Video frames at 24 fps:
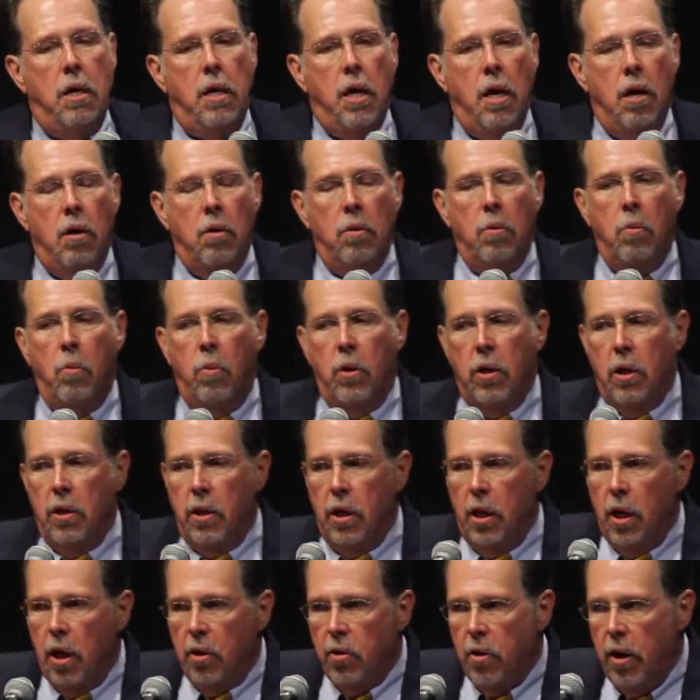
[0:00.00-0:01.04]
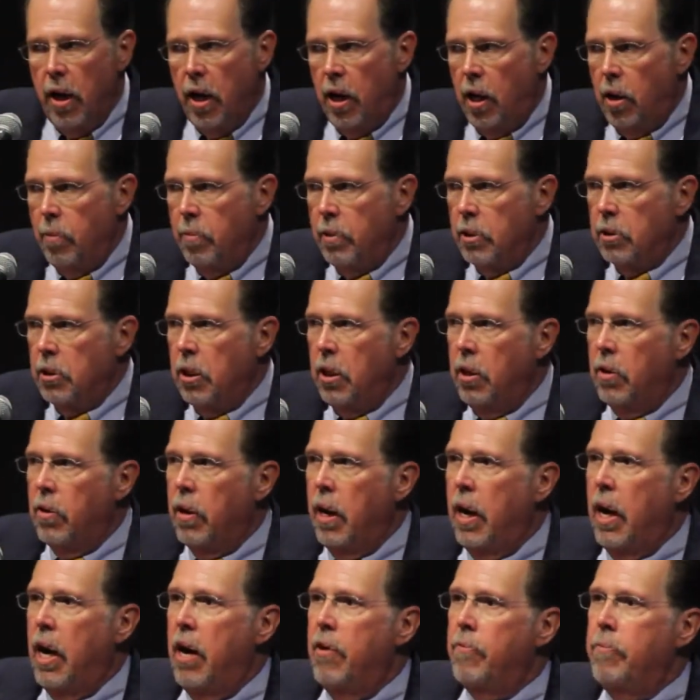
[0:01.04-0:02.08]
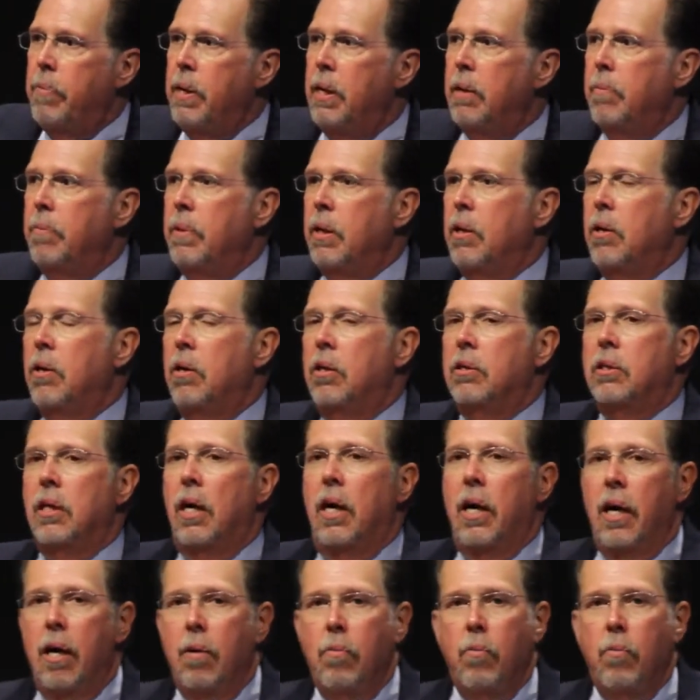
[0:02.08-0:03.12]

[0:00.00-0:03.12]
Now, one of the other elements here I have been, because I